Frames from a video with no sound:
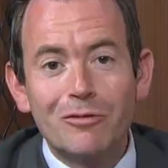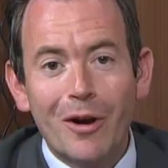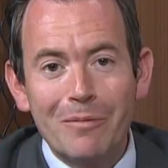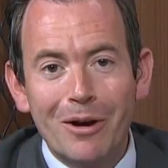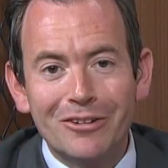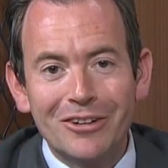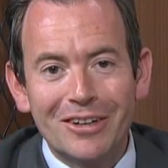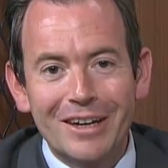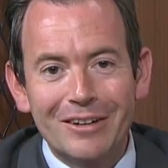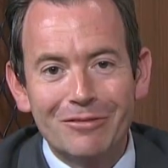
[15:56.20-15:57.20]
you very much
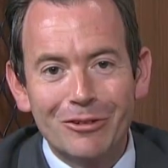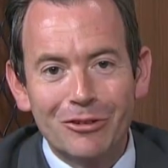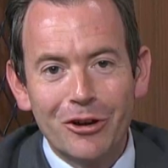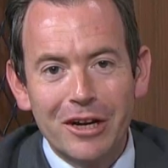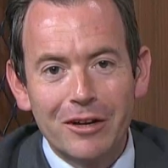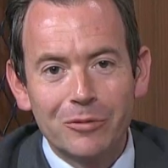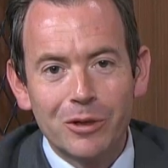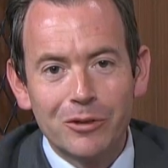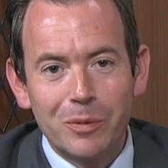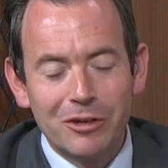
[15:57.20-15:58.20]
indeed for joining us.
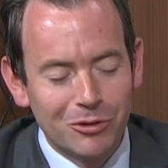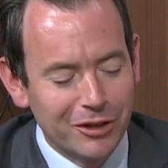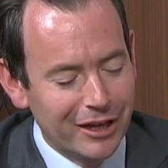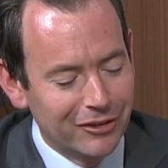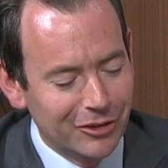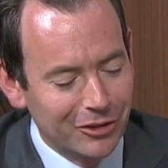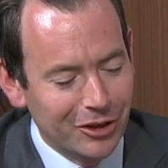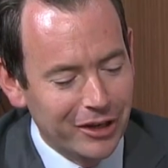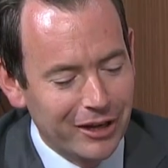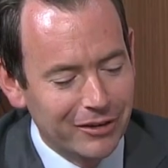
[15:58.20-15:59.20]
We'll speak to you again soon,
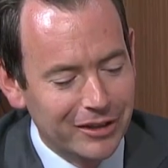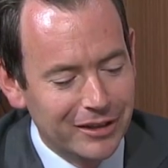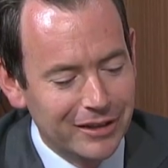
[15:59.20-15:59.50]
no doubt.